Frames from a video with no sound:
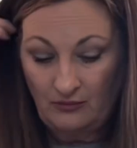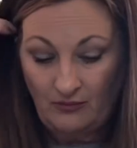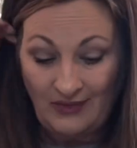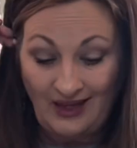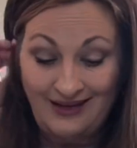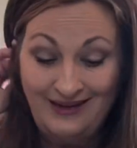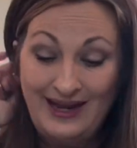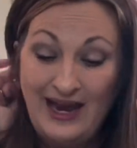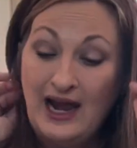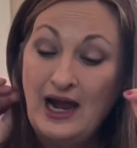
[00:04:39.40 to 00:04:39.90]

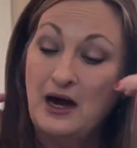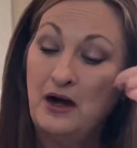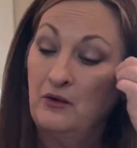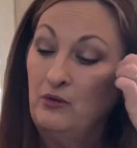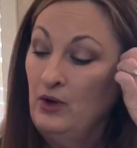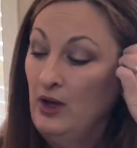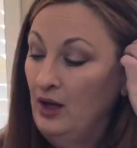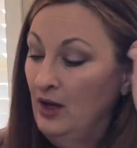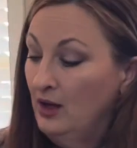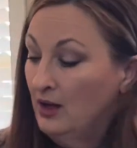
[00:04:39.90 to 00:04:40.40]
Now,
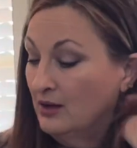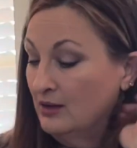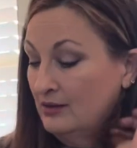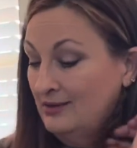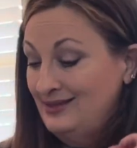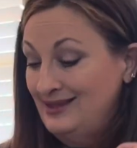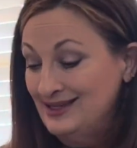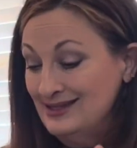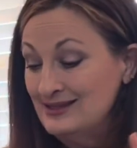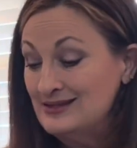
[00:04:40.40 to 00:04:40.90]

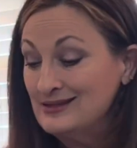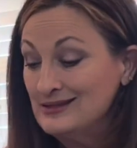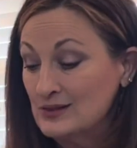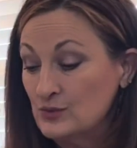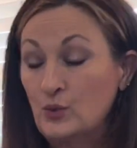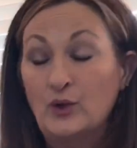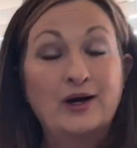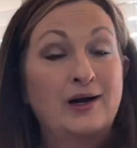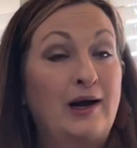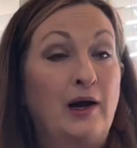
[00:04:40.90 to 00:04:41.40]
this is
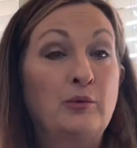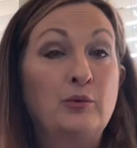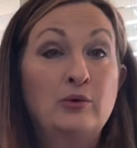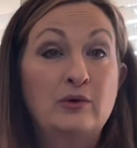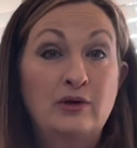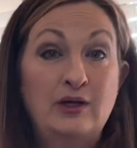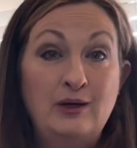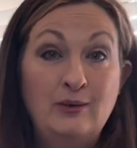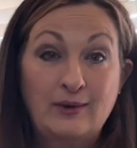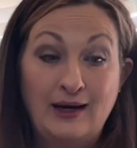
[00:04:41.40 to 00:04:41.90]
where I
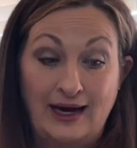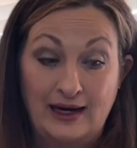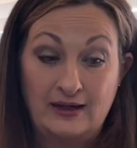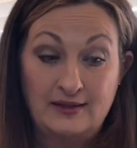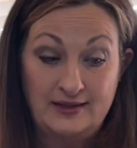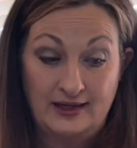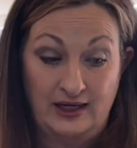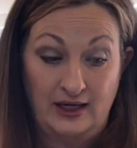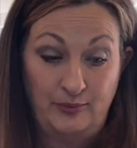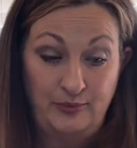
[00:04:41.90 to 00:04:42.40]
really racked
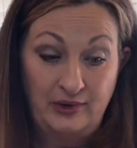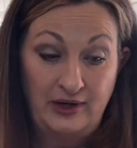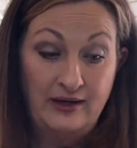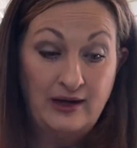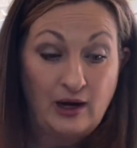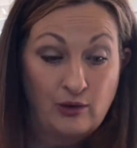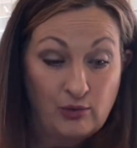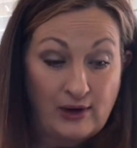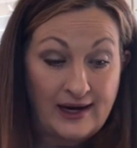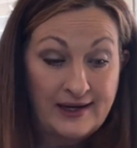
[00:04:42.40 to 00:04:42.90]
up, and I
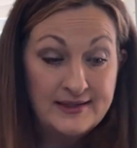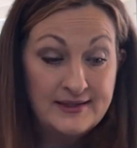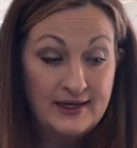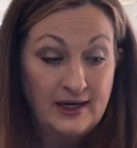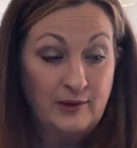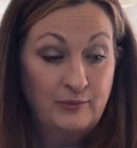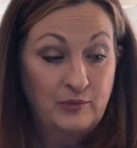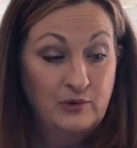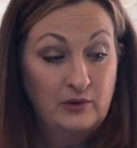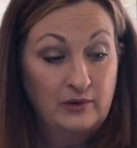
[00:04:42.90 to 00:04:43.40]
racked
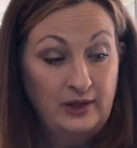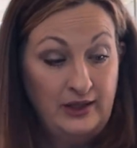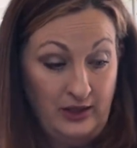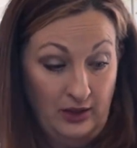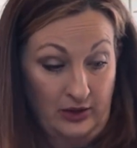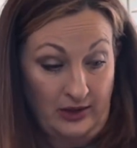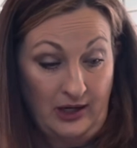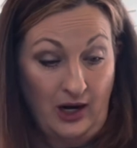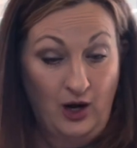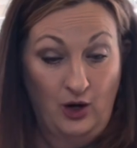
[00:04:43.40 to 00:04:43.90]
up
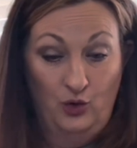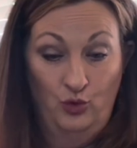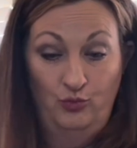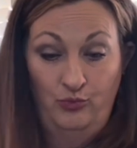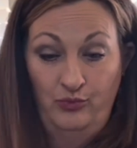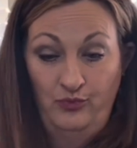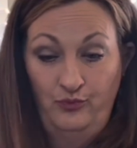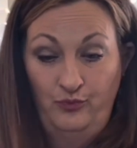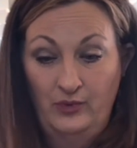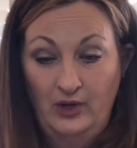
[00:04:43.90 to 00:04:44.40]
here at home.
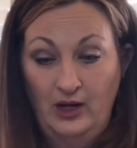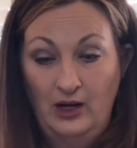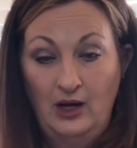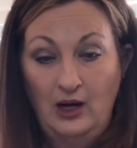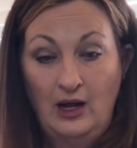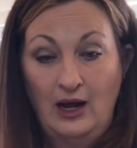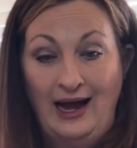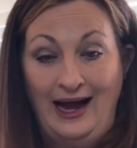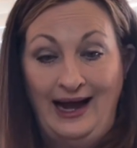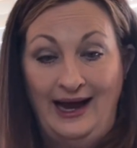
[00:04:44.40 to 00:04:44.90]

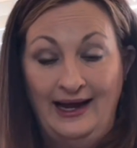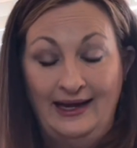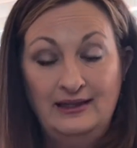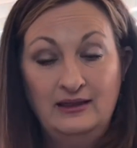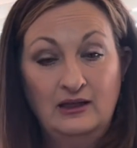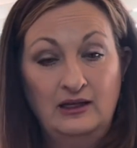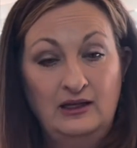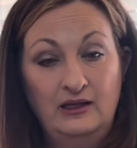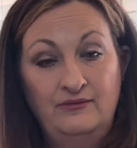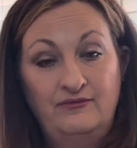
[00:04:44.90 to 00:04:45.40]
I
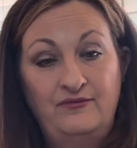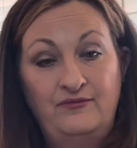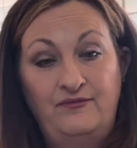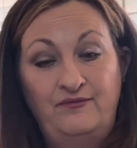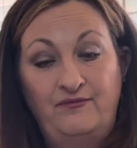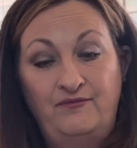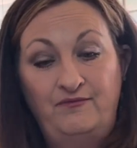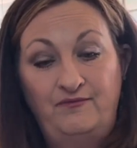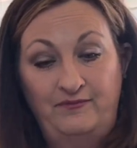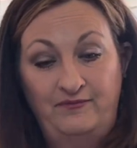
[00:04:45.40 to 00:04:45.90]
live
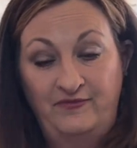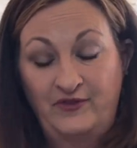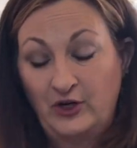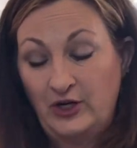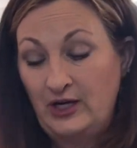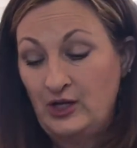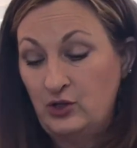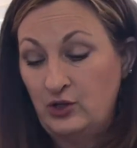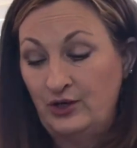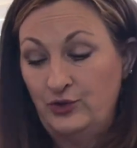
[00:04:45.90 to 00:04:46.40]
very
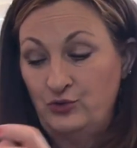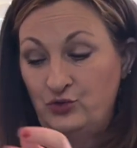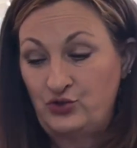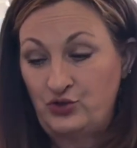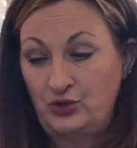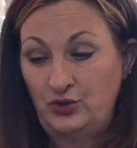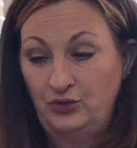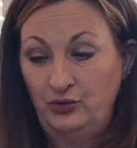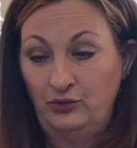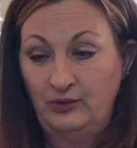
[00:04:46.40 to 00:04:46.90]
close
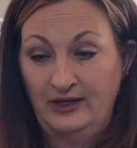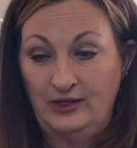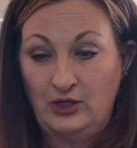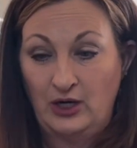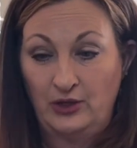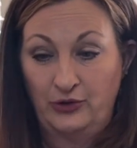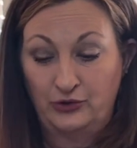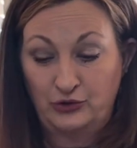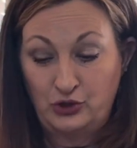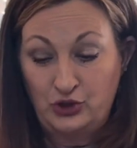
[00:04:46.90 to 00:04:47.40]
to a
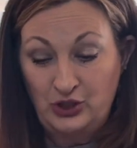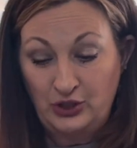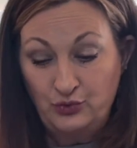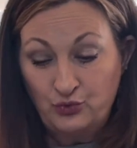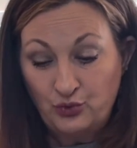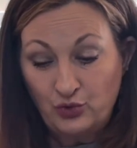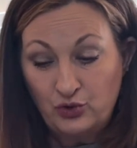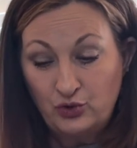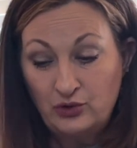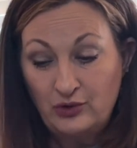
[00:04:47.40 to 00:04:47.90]
Dollar
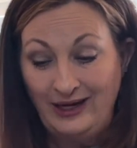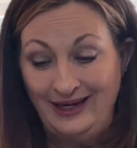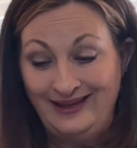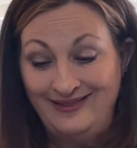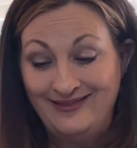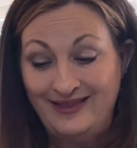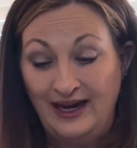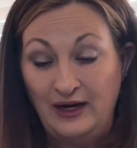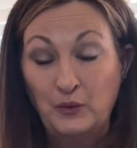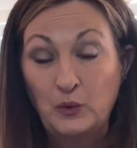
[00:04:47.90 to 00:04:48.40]
General,
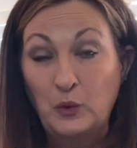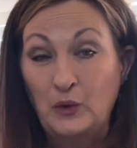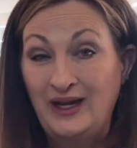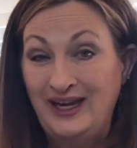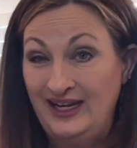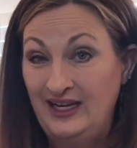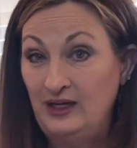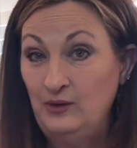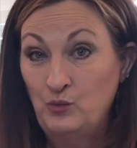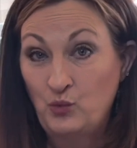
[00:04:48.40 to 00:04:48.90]
and they were
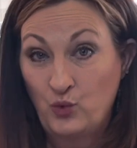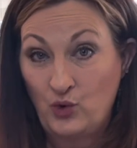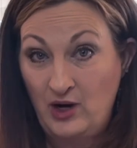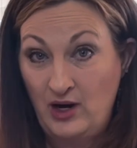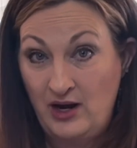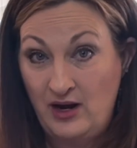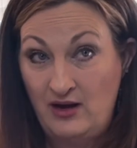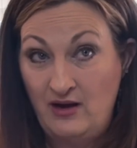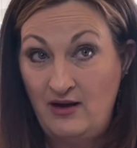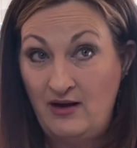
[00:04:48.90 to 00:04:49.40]
getting
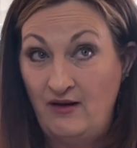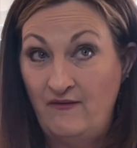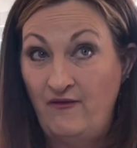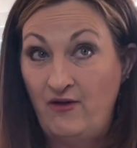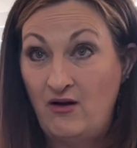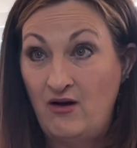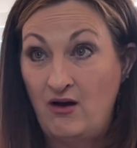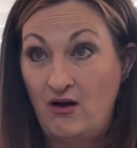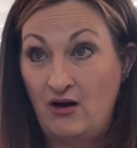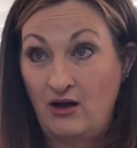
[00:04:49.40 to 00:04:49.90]
rid of
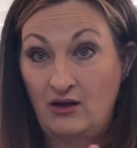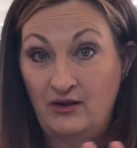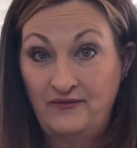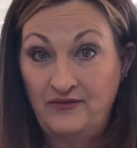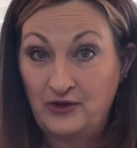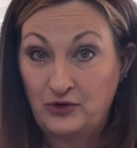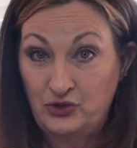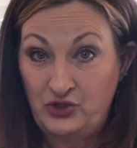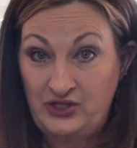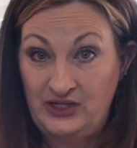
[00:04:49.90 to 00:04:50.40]
all of
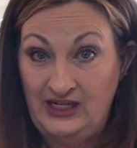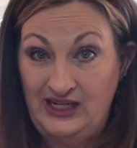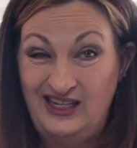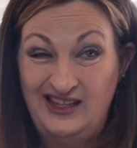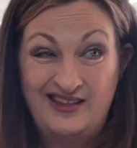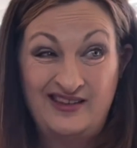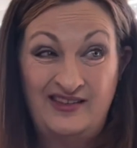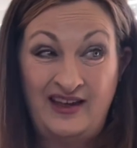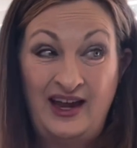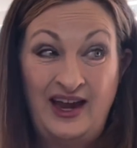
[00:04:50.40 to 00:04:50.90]
their seeds,
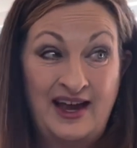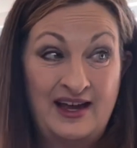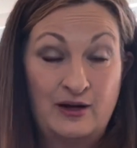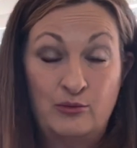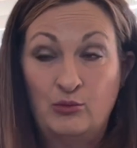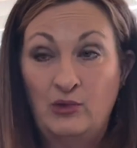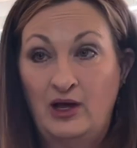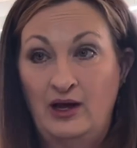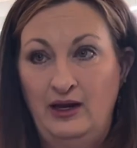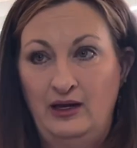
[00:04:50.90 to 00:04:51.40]
and they had them
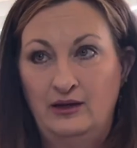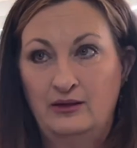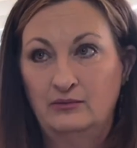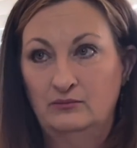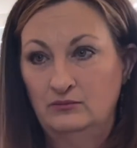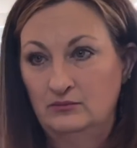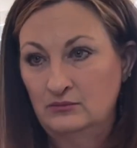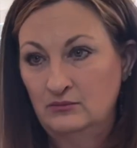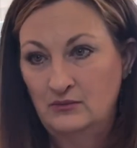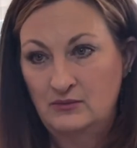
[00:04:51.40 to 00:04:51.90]
like
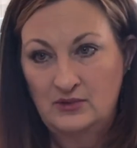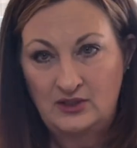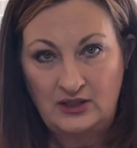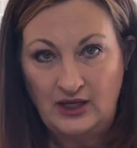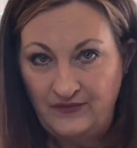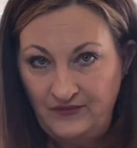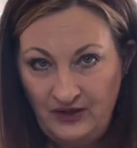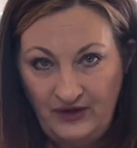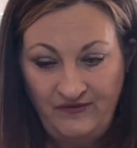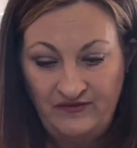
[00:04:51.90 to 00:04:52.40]

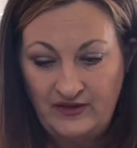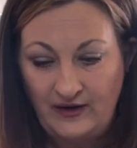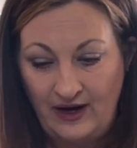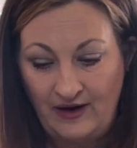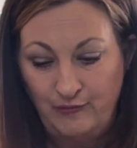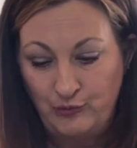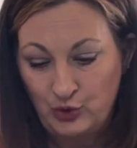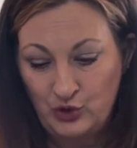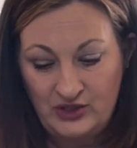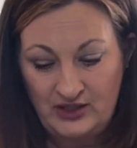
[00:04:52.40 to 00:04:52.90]

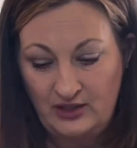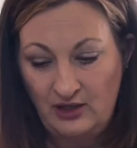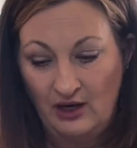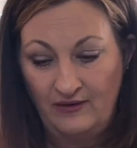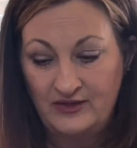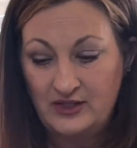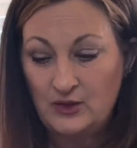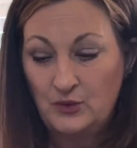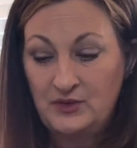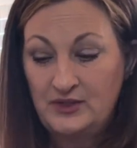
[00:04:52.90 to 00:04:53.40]
75% off.
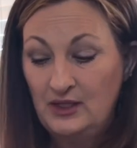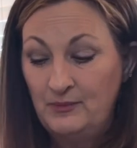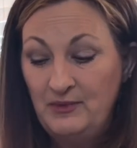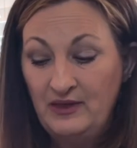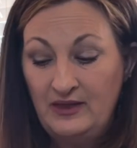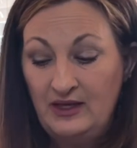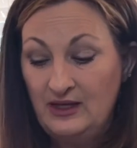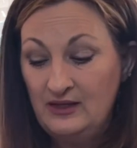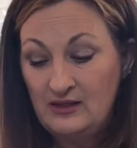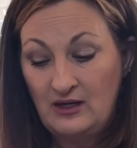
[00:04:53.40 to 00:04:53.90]
So some of
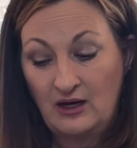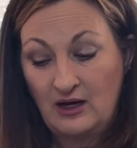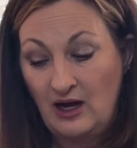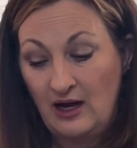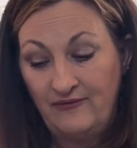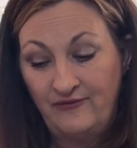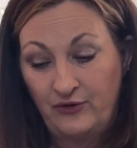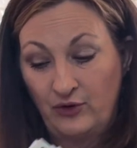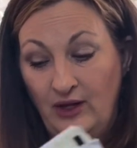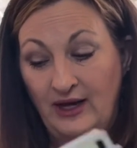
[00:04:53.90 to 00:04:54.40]
these I
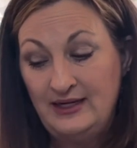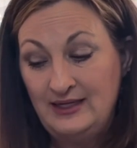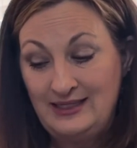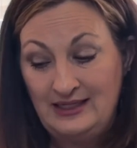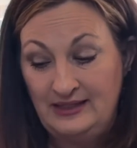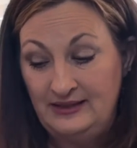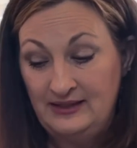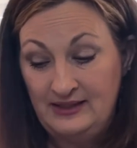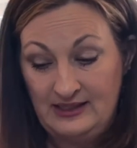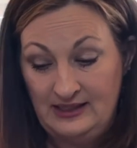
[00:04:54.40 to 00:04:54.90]
got for like
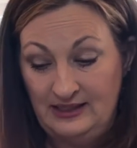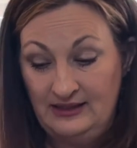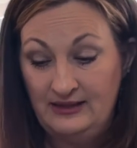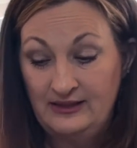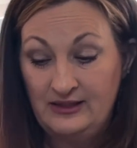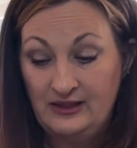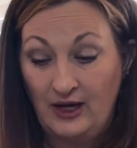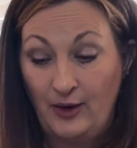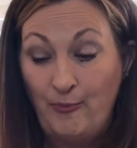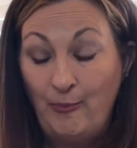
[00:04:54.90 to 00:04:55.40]
10 cents
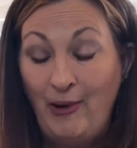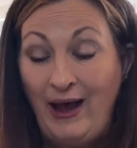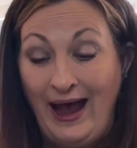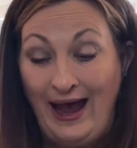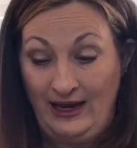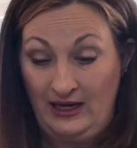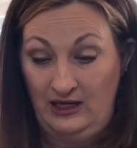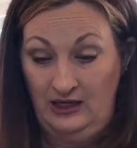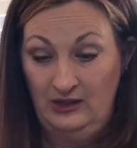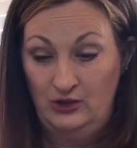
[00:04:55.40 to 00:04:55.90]
a
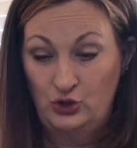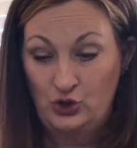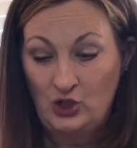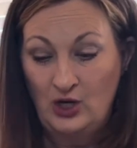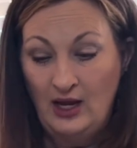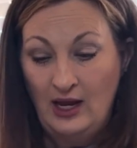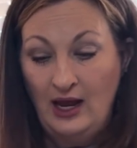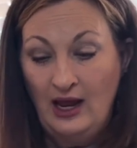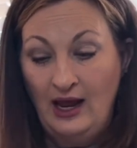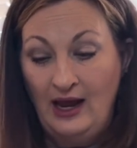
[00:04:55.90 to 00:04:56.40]
package.
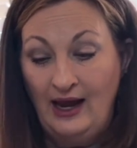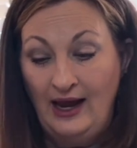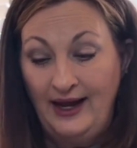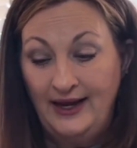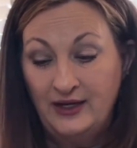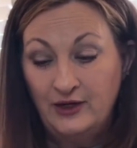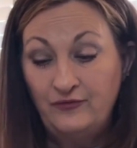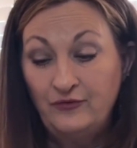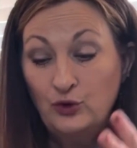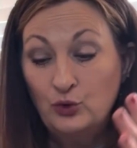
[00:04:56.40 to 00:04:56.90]

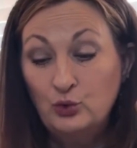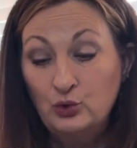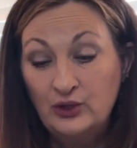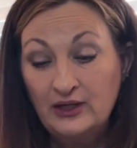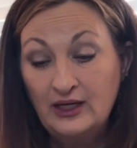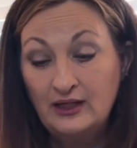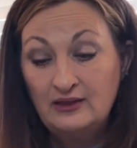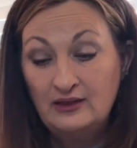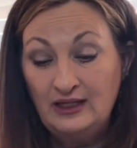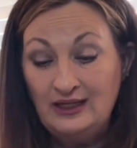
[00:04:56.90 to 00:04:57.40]
And if you look
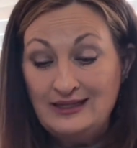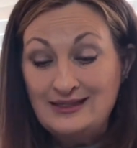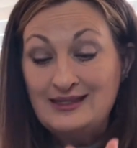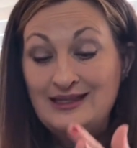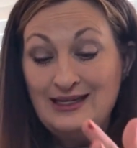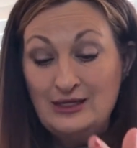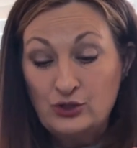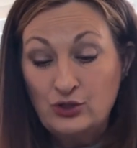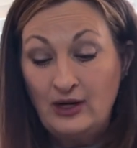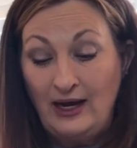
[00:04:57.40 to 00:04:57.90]
at
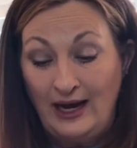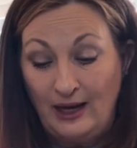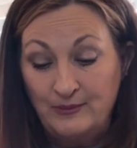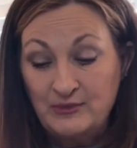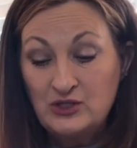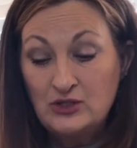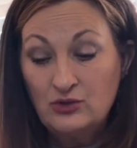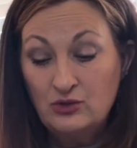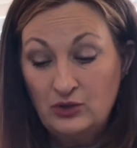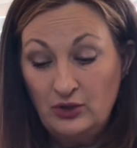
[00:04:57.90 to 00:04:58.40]
these are
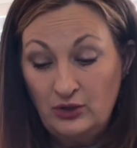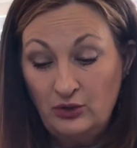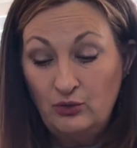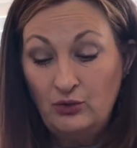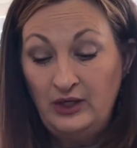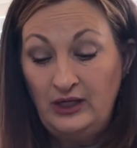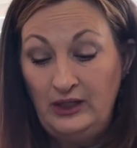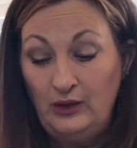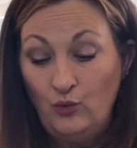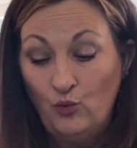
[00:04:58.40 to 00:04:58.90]

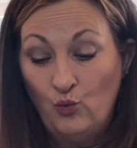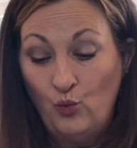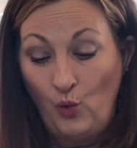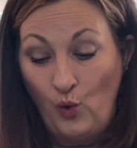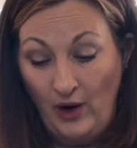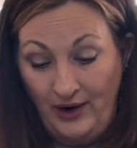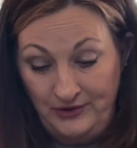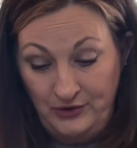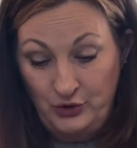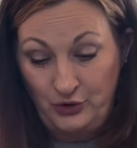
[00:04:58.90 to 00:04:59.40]
absolutely
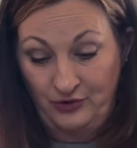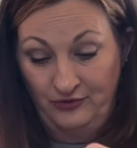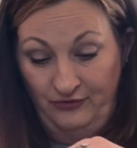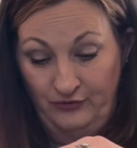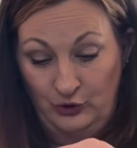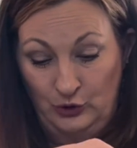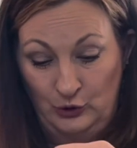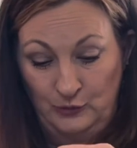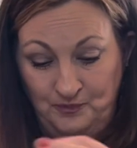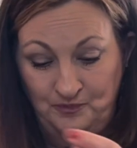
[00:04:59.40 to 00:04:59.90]

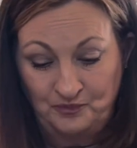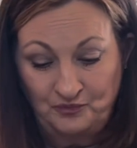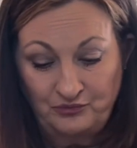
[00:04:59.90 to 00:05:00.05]
wonderful.